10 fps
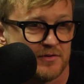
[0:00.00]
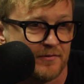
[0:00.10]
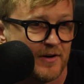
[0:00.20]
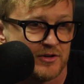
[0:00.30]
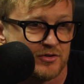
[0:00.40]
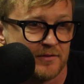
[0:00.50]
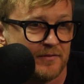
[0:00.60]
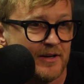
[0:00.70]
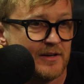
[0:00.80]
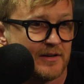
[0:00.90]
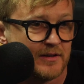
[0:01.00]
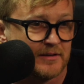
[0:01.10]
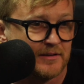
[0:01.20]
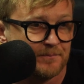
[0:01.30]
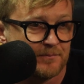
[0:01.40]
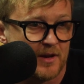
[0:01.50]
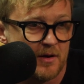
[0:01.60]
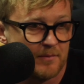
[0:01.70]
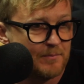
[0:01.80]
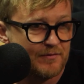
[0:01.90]
of Franco and Vrienden
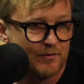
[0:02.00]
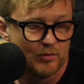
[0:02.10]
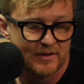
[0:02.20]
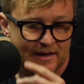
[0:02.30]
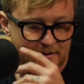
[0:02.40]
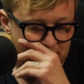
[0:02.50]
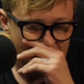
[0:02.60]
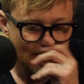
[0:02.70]
before that.